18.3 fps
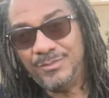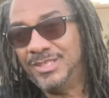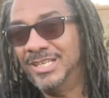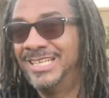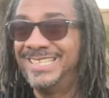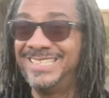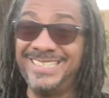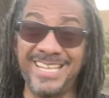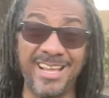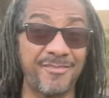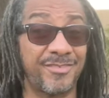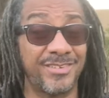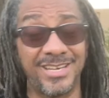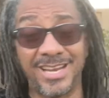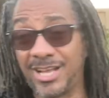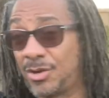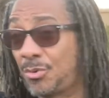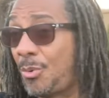You're definitely
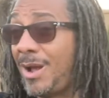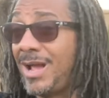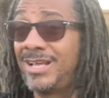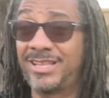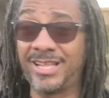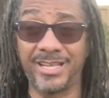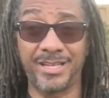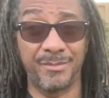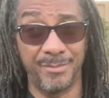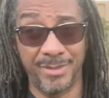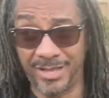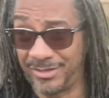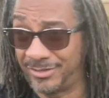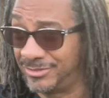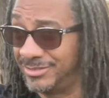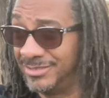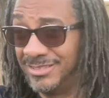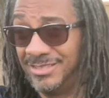not quiet like a
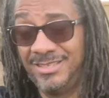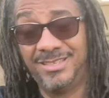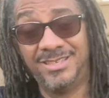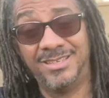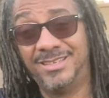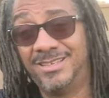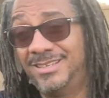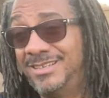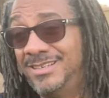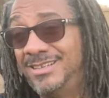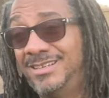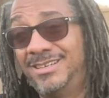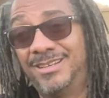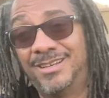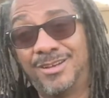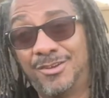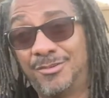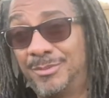mouse.
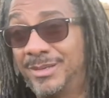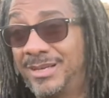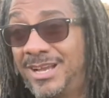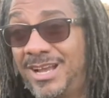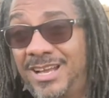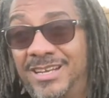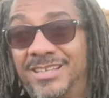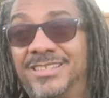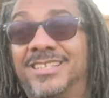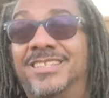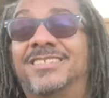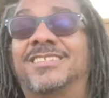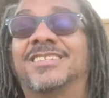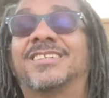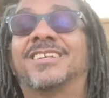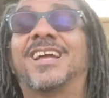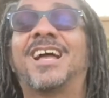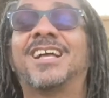Oh my God, and these are
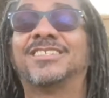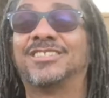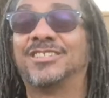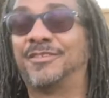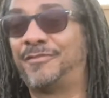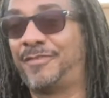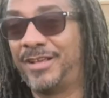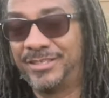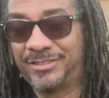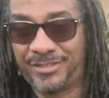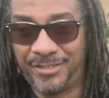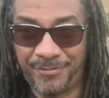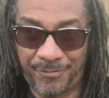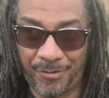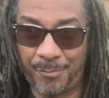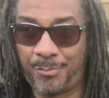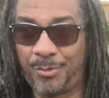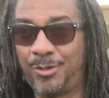the guys at the fancy
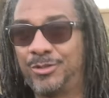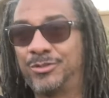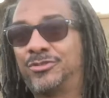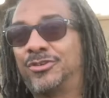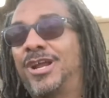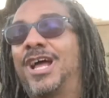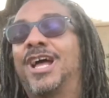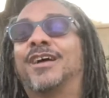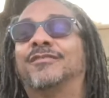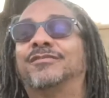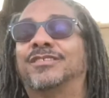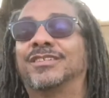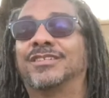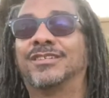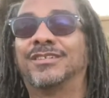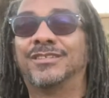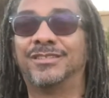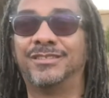football draft
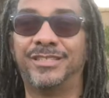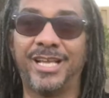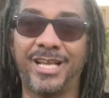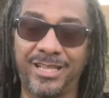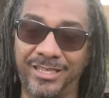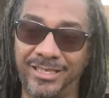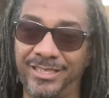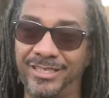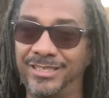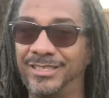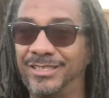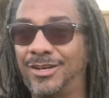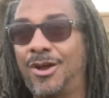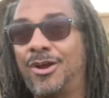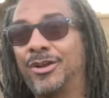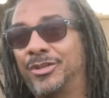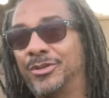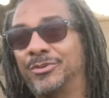that are yelling and
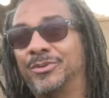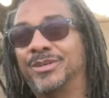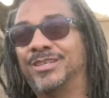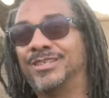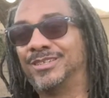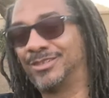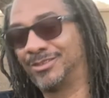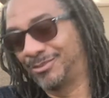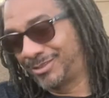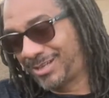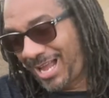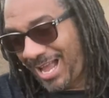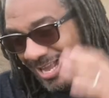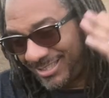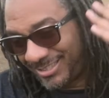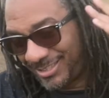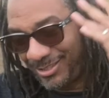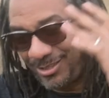arguing, or
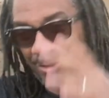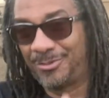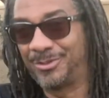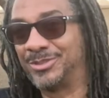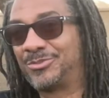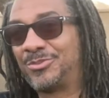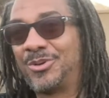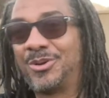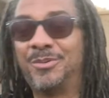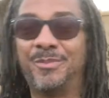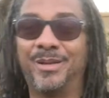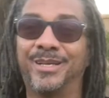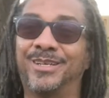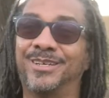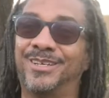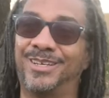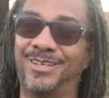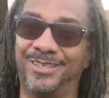guys that always want to make
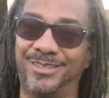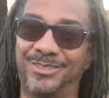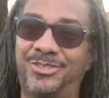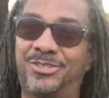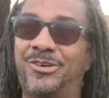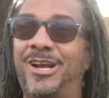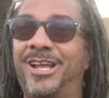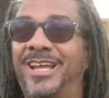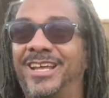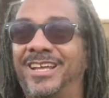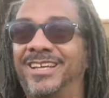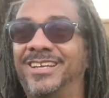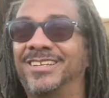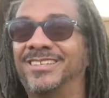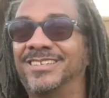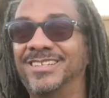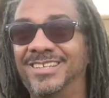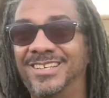a trade
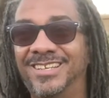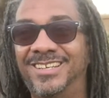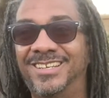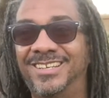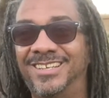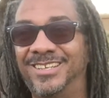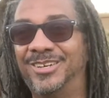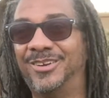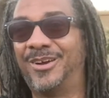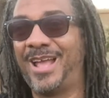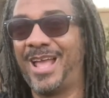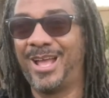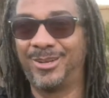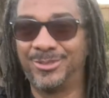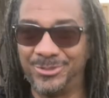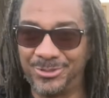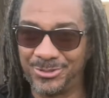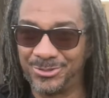and, you know,
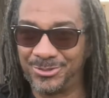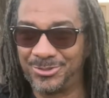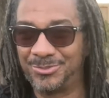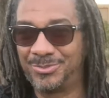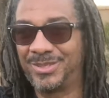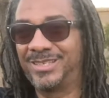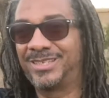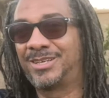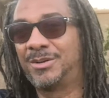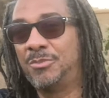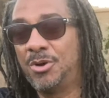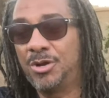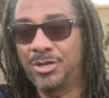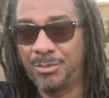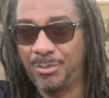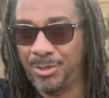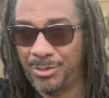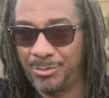hound you and be like, come on,
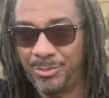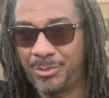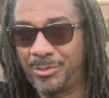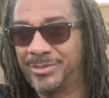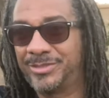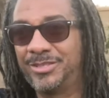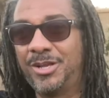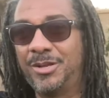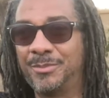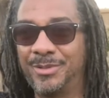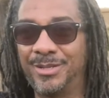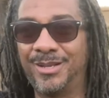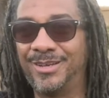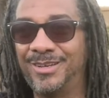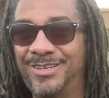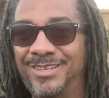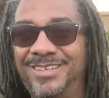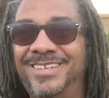come on, come on, what's up, you
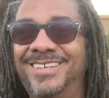know?